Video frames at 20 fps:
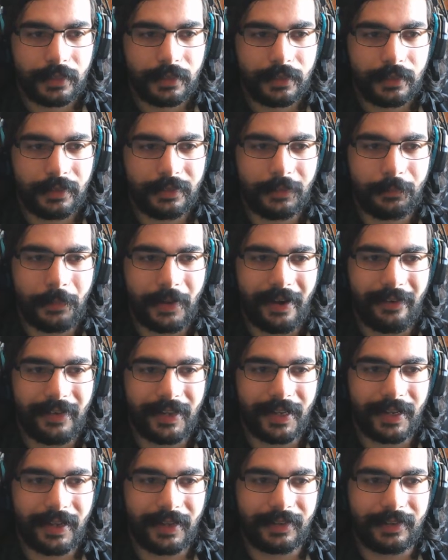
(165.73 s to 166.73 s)
He's
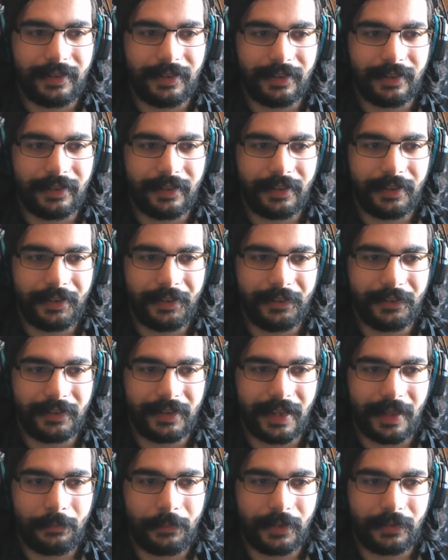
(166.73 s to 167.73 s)
despairing at the huge
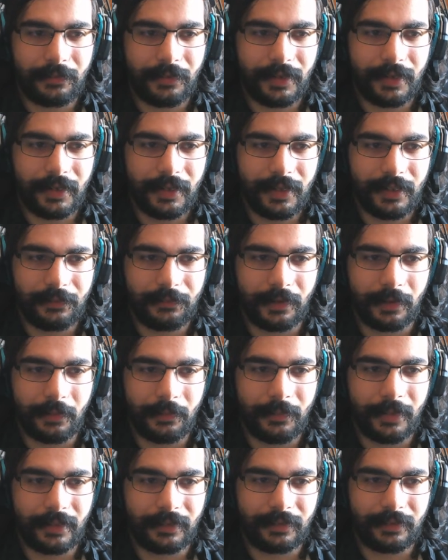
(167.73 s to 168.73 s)
gap between his
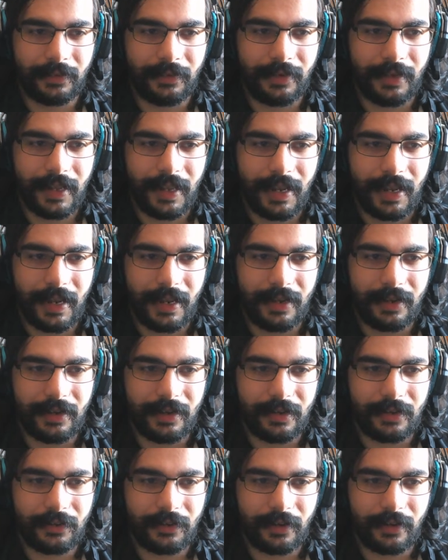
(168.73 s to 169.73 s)
foreign master and
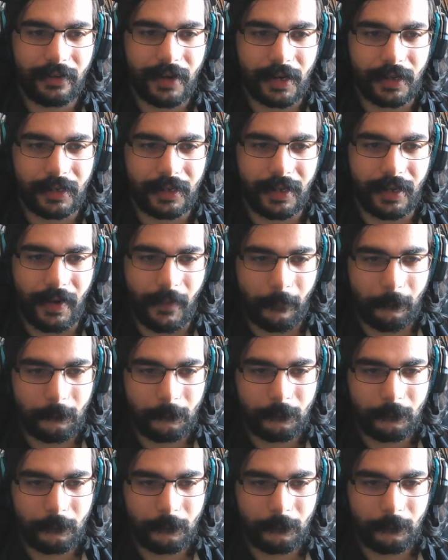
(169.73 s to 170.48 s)
Shigaraki.